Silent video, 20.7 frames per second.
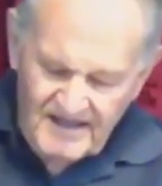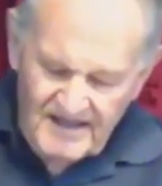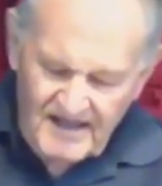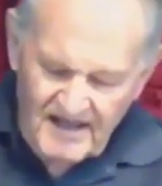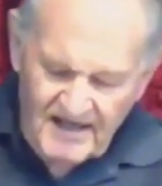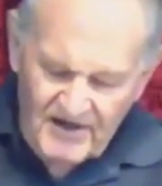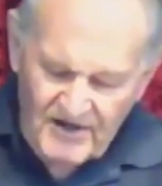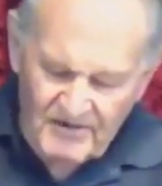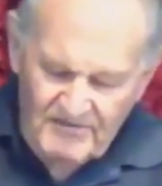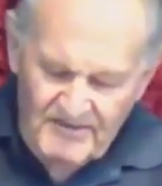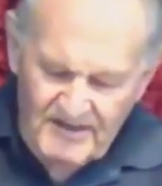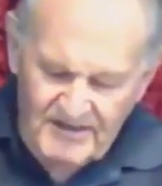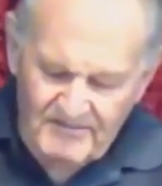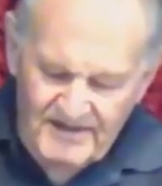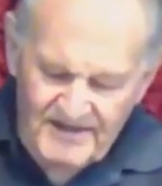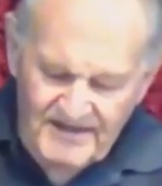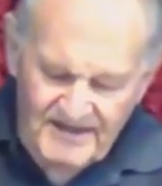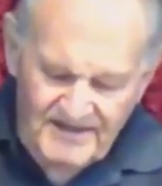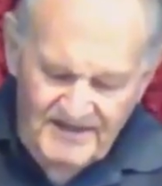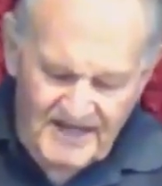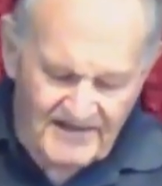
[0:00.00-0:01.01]
I remember
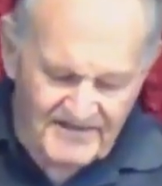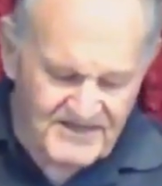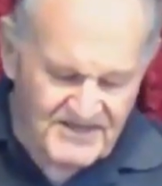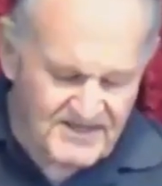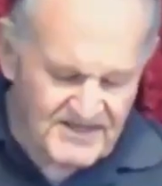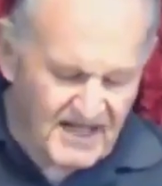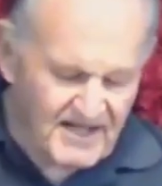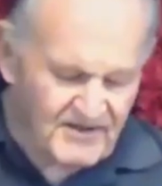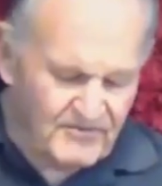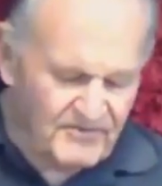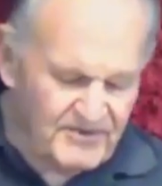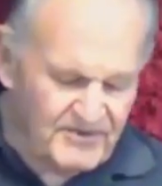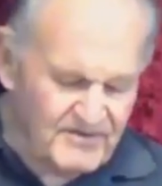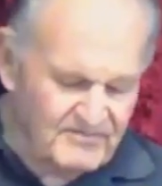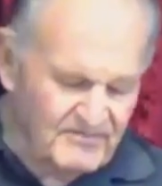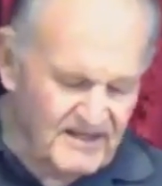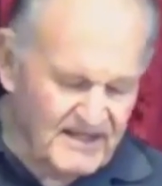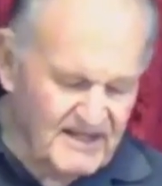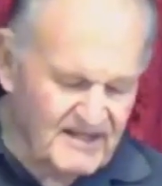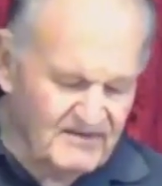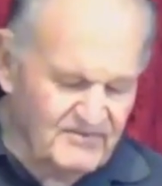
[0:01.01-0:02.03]
that it stuck with
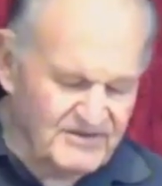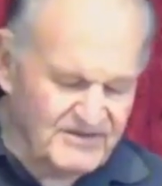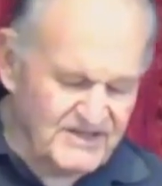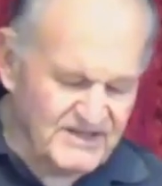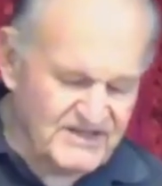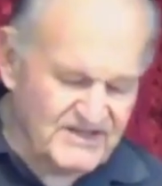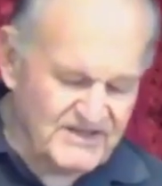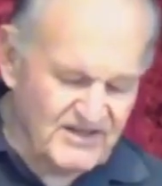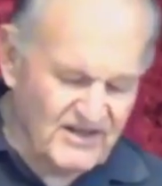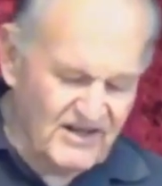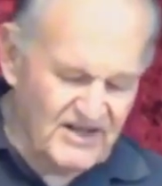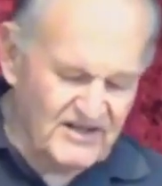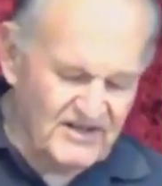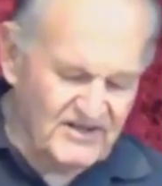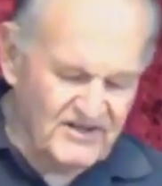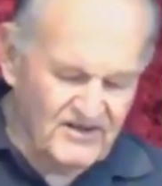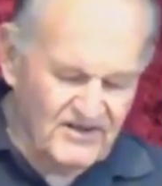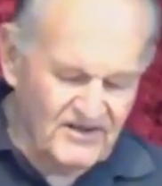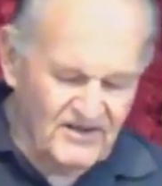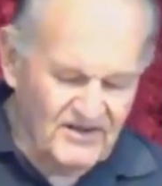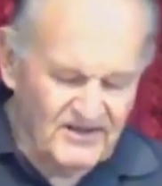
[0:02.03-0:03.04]
me, was a sign
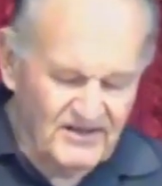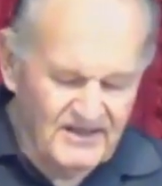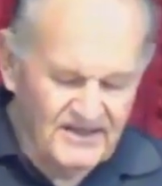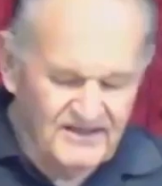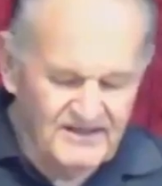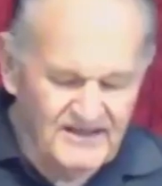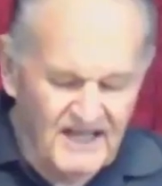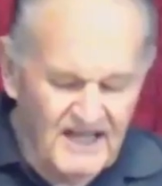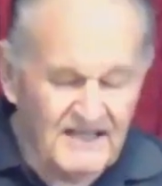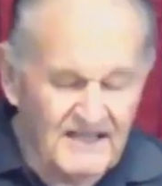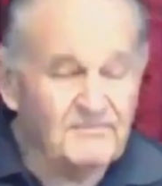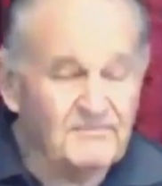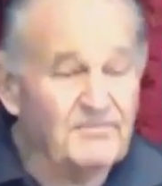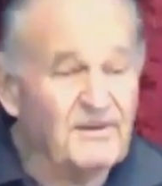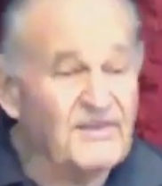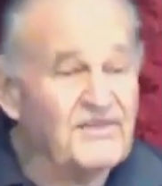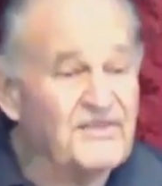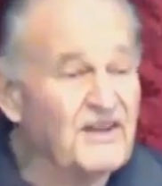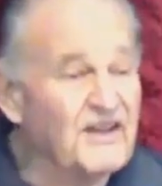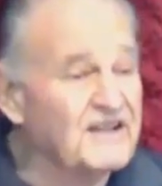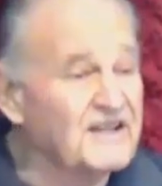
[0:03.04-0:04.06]
down at
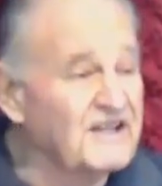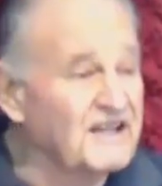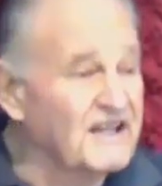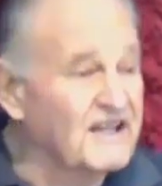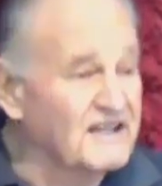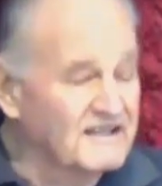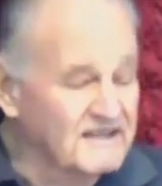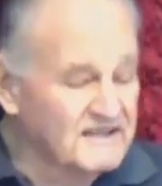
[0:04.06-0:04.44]
Bethania